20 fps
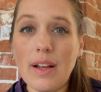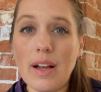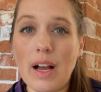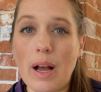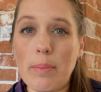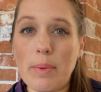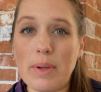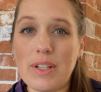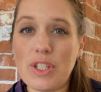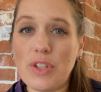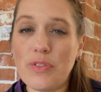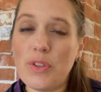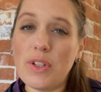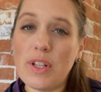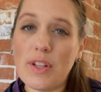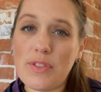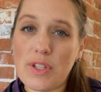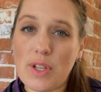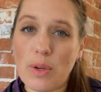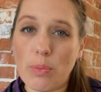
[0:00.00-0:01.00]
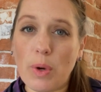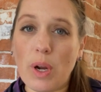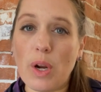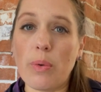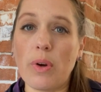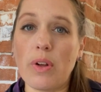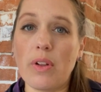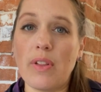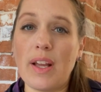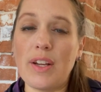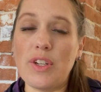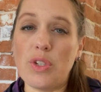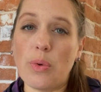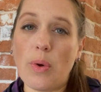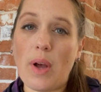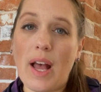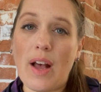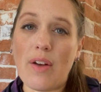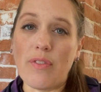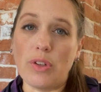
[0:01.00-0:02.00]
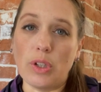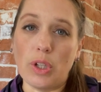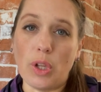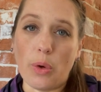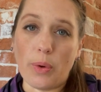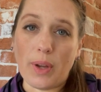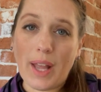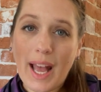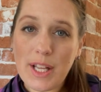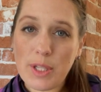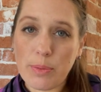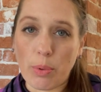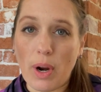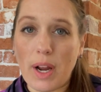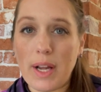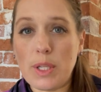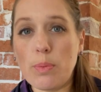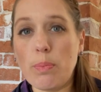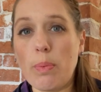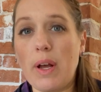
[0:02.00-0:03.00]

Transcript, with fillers: Um, because if you live somewhere where they do have a low gas price,